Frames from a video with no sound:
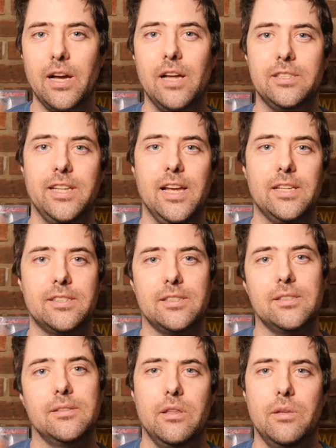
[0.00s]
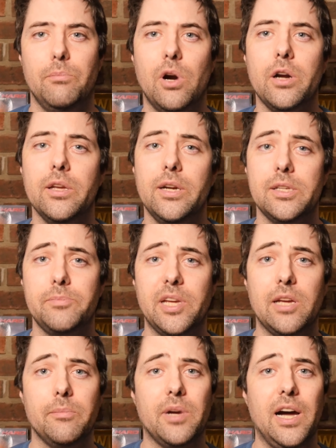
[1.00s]
contests. The market has
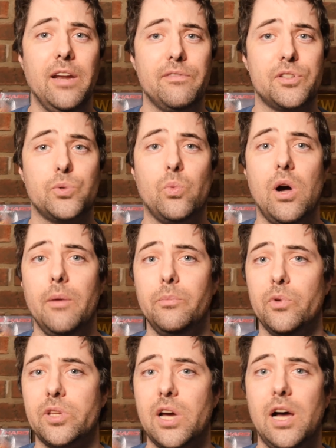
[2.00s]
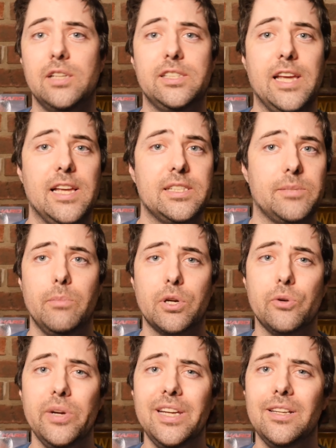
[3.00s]
become kind of swamped with contests, but
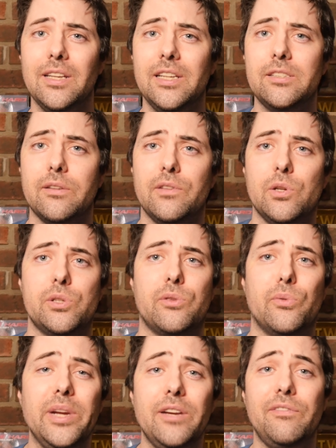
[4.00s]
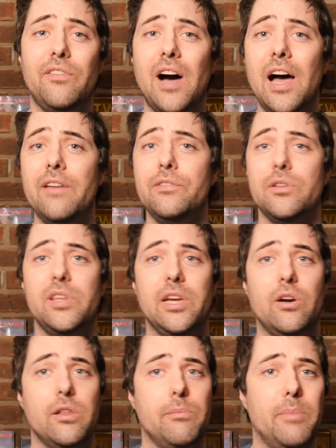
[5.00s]
create a list of those 3 to 5 you think
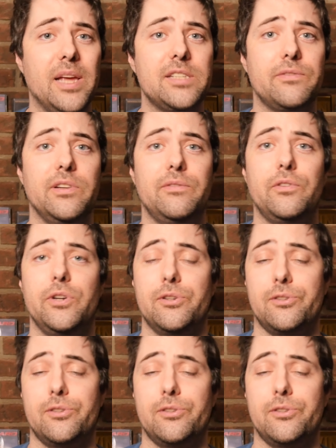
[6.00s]
are the best fit for your